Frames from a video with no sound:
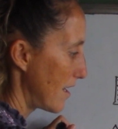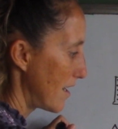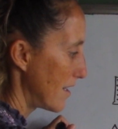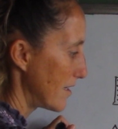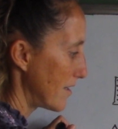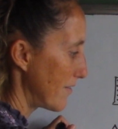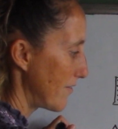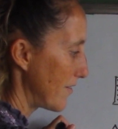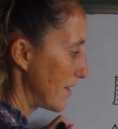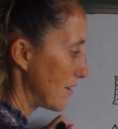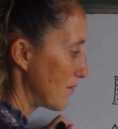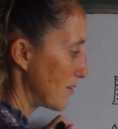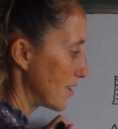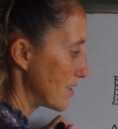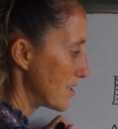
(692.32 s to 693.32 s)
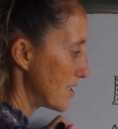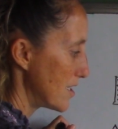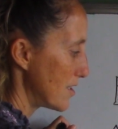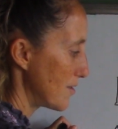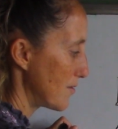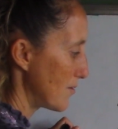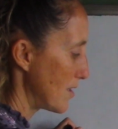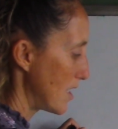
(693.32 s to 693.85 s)
is a fun word
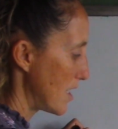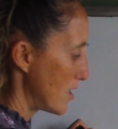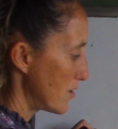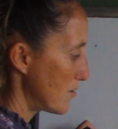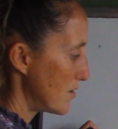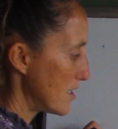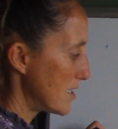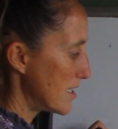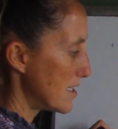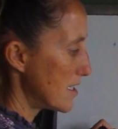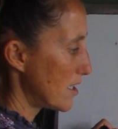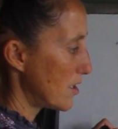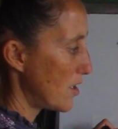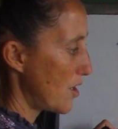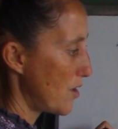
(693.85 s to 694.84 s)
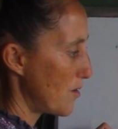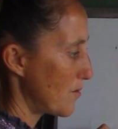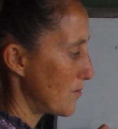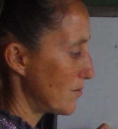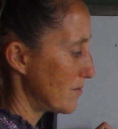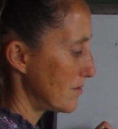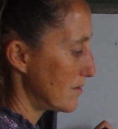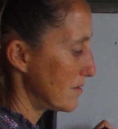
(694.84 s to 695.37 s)
too. So this is a
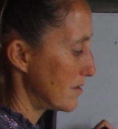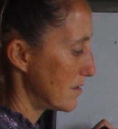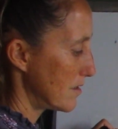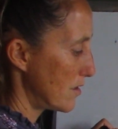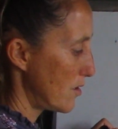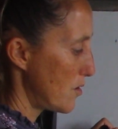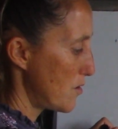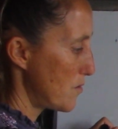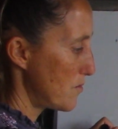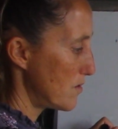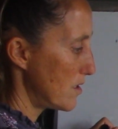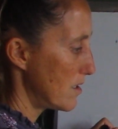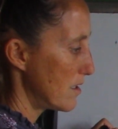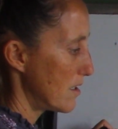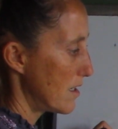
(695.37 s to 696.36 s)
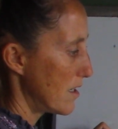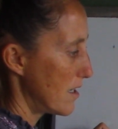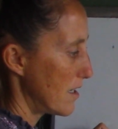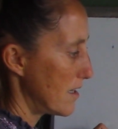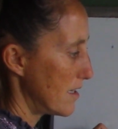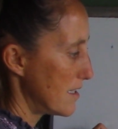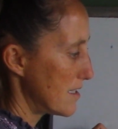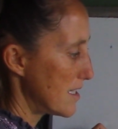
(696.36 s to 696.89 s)
cone,
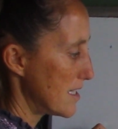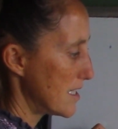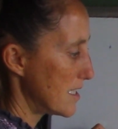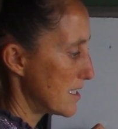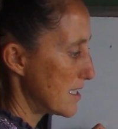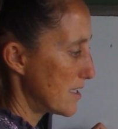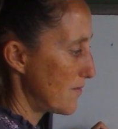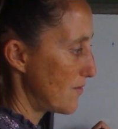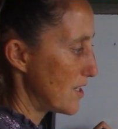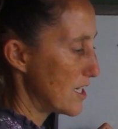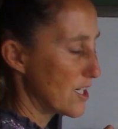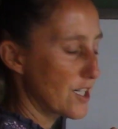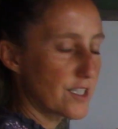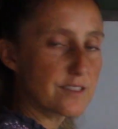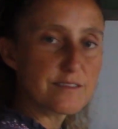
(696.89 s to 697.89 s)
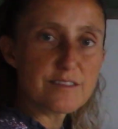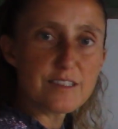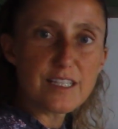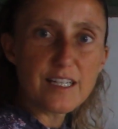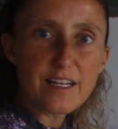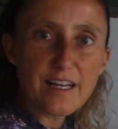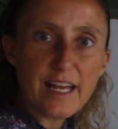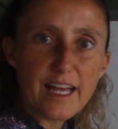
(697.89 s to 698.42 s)
and this is a sphere.
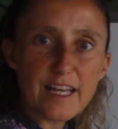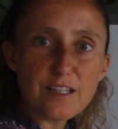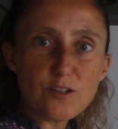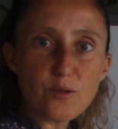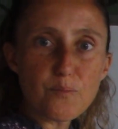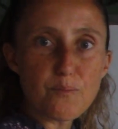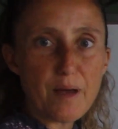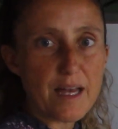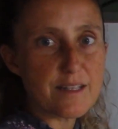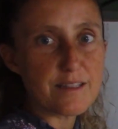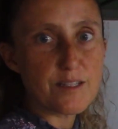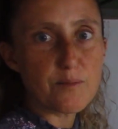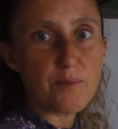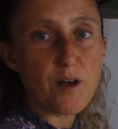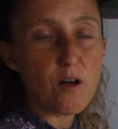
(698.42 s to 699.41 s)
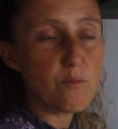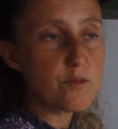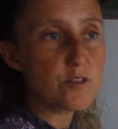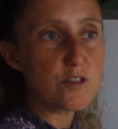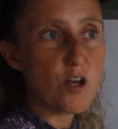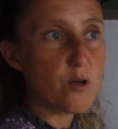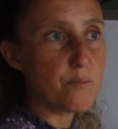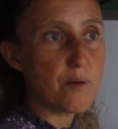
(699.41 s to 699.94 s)
And so basketball, almost
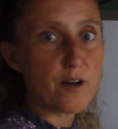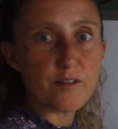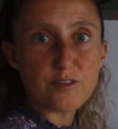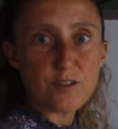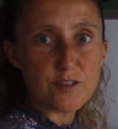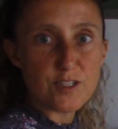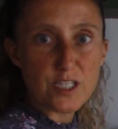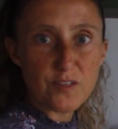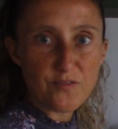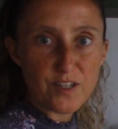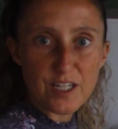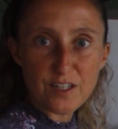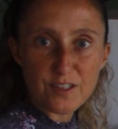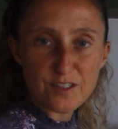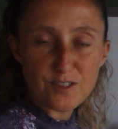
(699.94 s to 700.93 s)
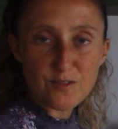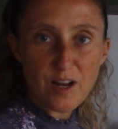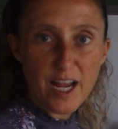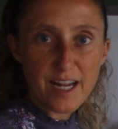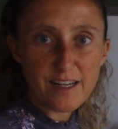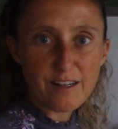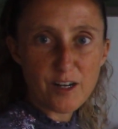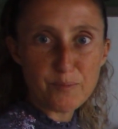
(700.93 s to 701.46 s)
all balls are spheres,
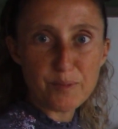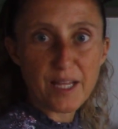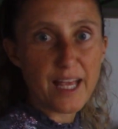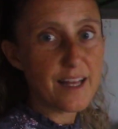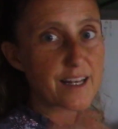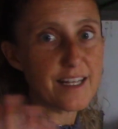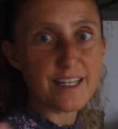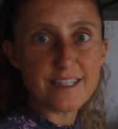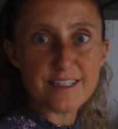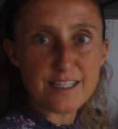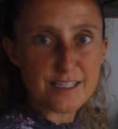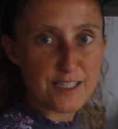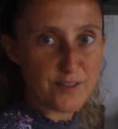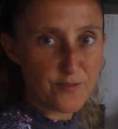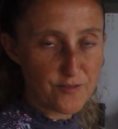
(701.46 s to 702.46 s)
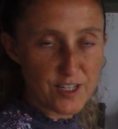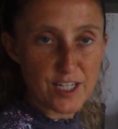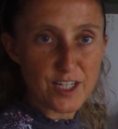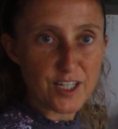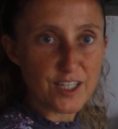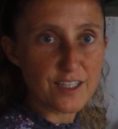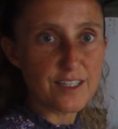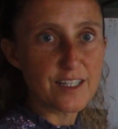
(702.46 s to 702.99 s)
right? Our planet is a
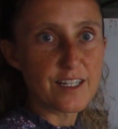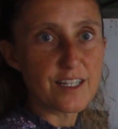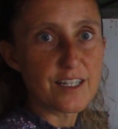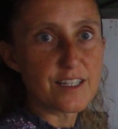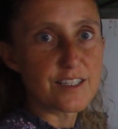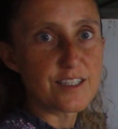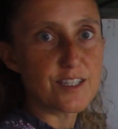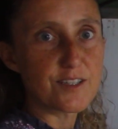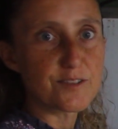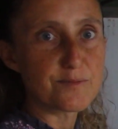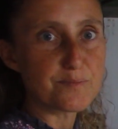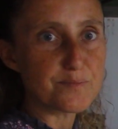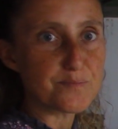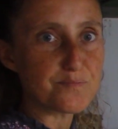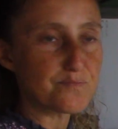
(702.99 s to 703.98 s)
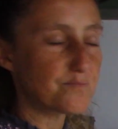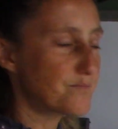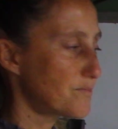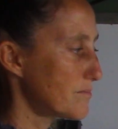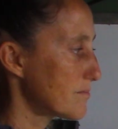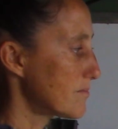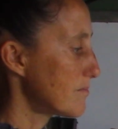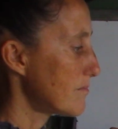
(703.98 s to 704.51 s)
sphere. So
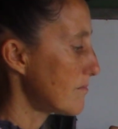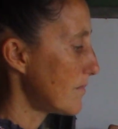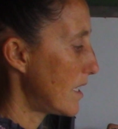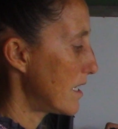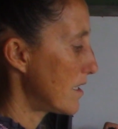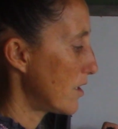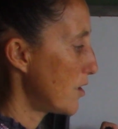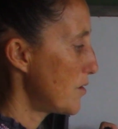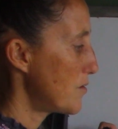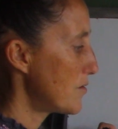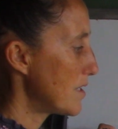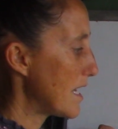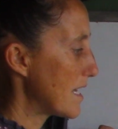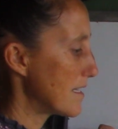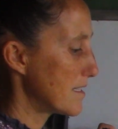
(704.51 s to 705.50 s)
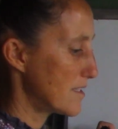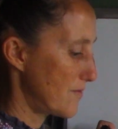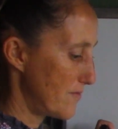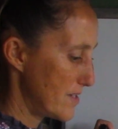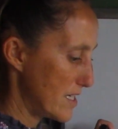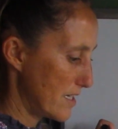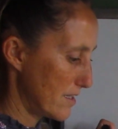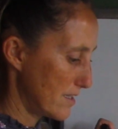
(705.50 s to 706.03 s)
cone and
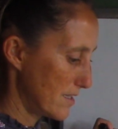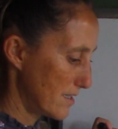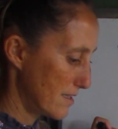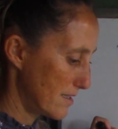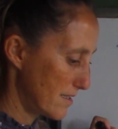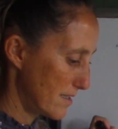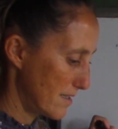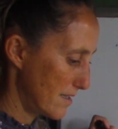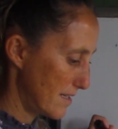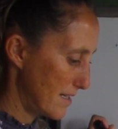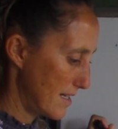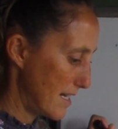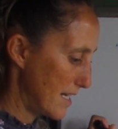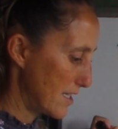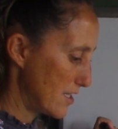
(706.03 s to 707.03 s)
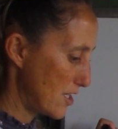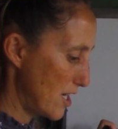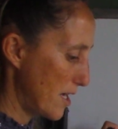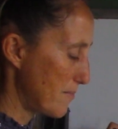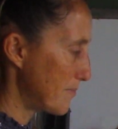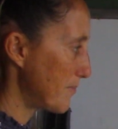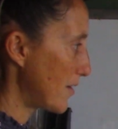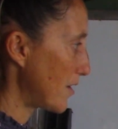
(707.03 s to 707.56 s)
sphere. Nice job.
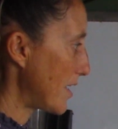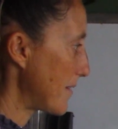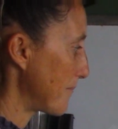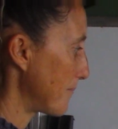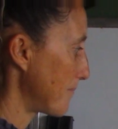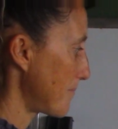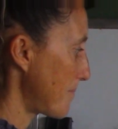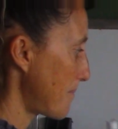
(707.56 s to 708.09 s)
Okay.